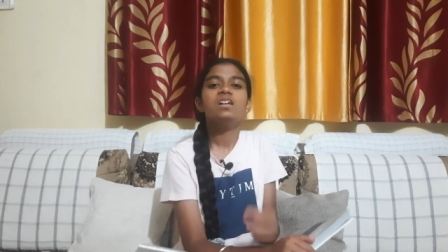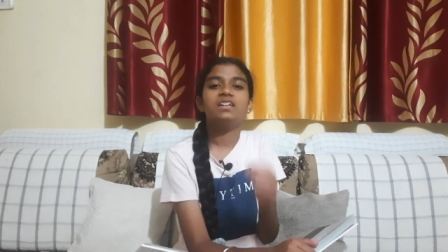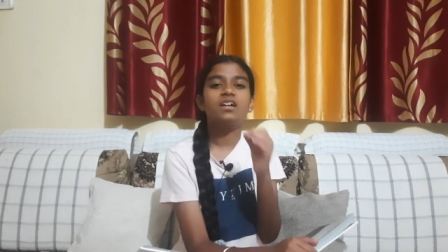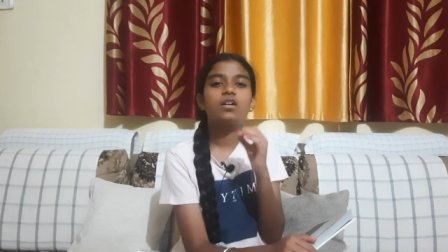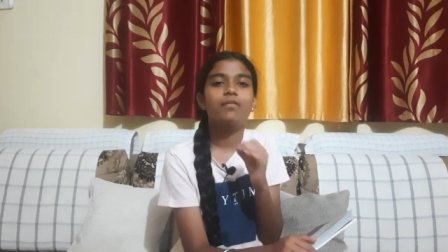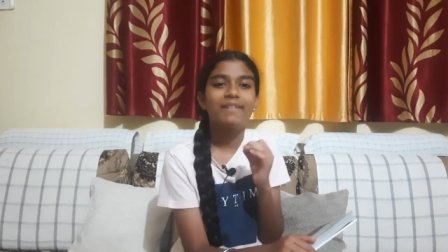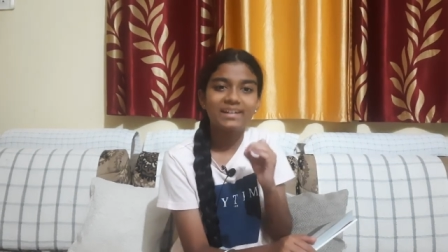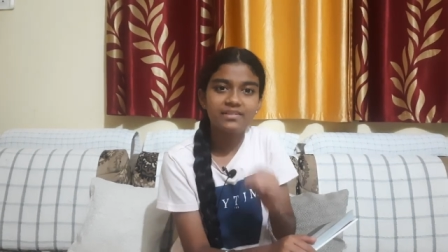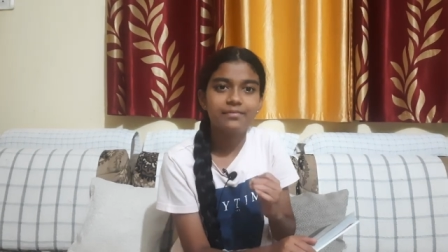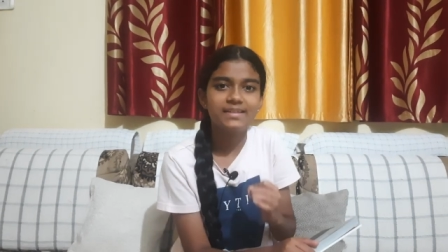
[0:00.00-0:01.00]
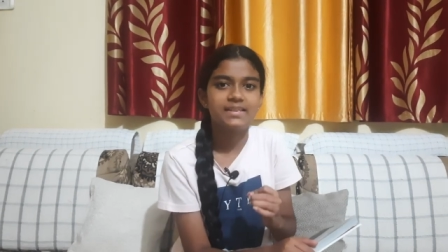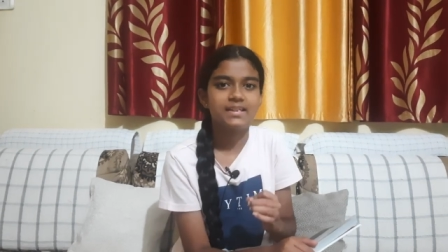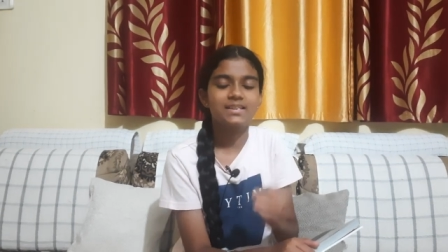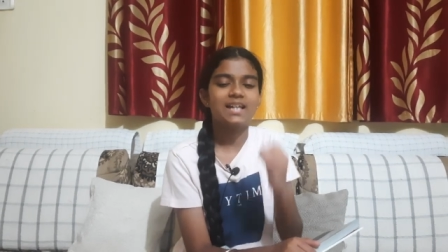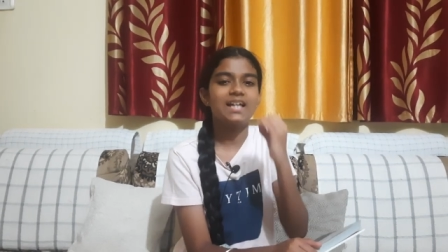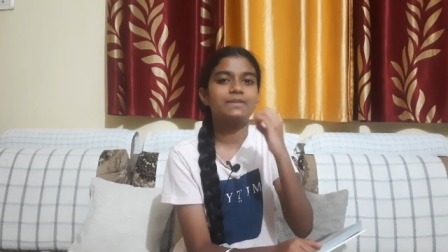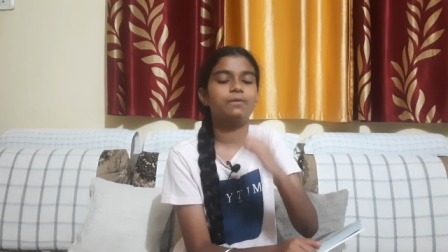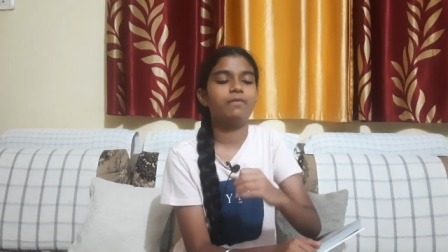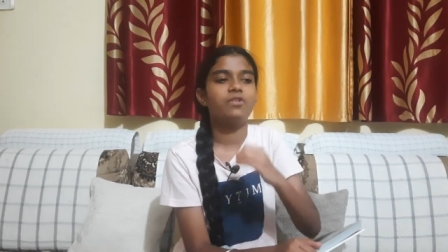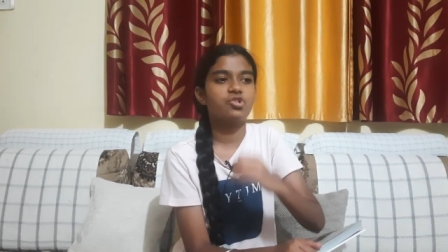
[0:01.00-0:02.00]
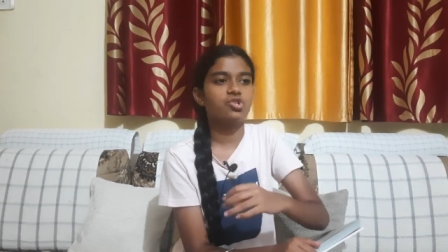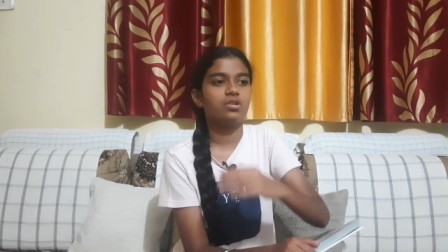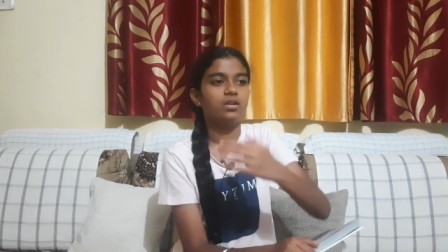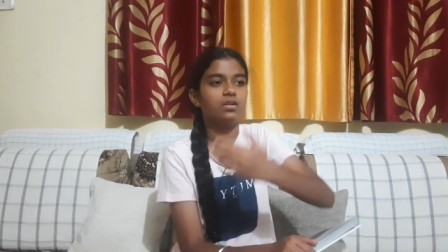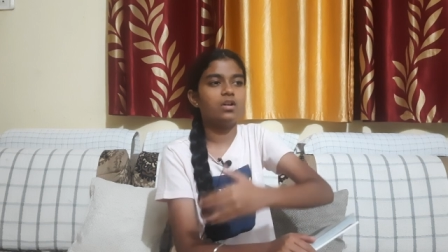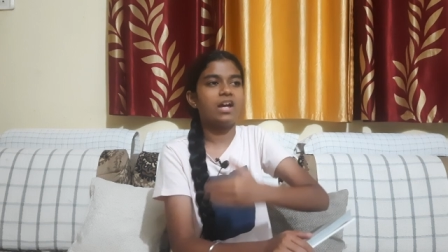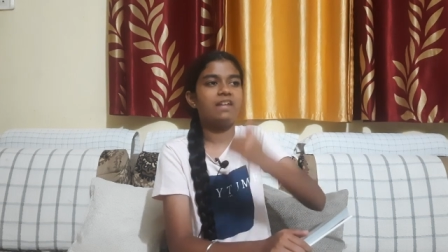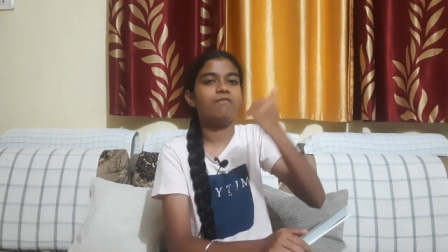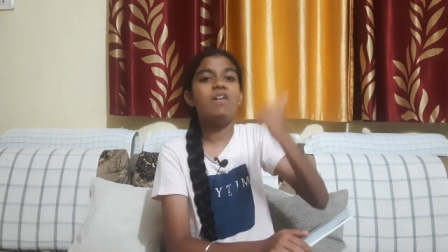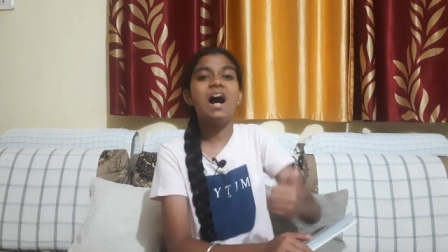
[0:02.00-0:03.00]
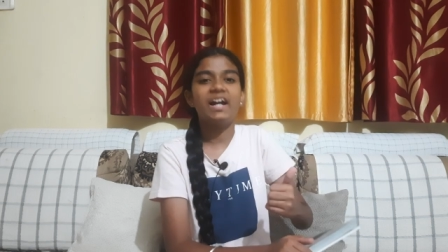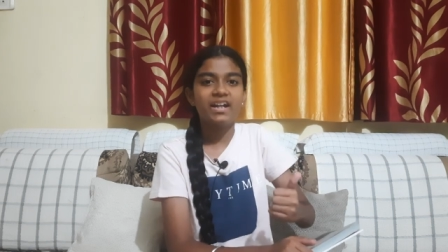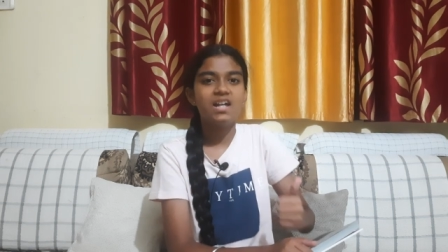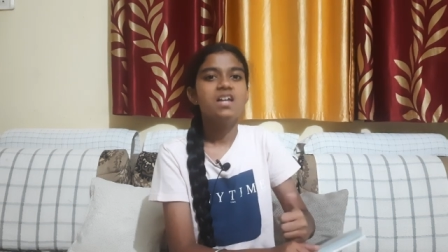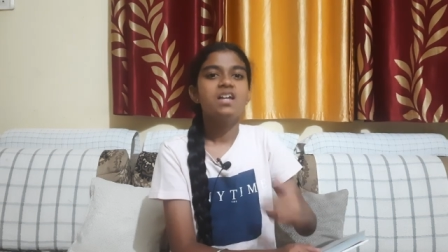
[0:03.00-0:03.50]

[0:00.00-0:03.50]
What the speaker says: the correct reasons as for which and why